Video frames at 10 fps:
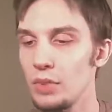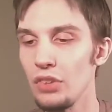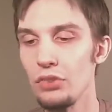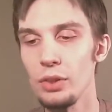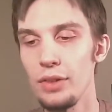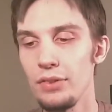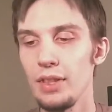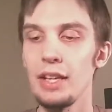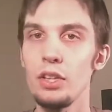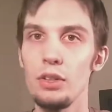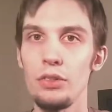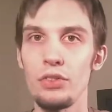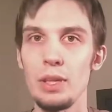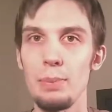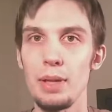So let's say I go to
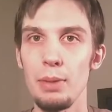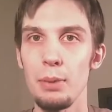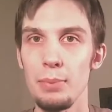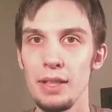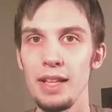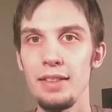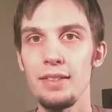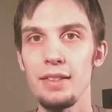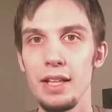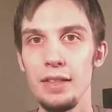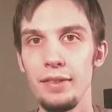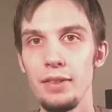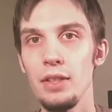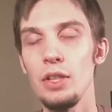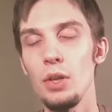sleep at about midnight tonight.
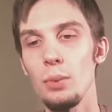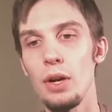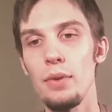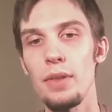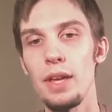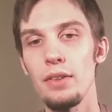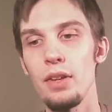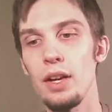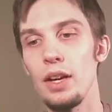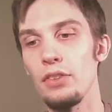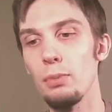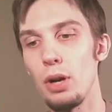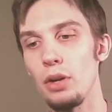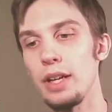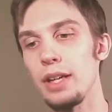Well then
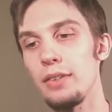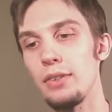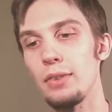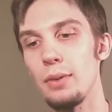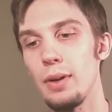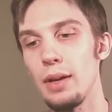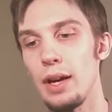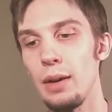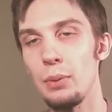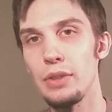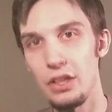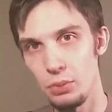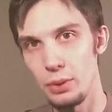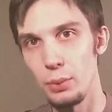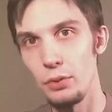tomorrow night I will
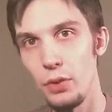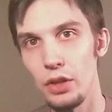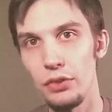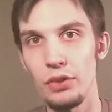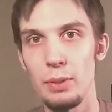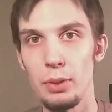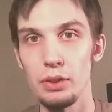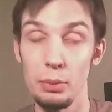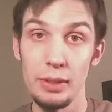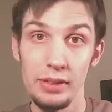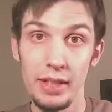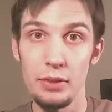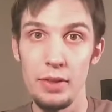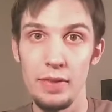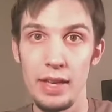naturally want to fall asleep a little bit
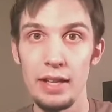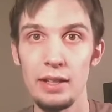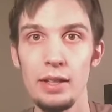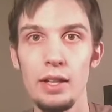later than that.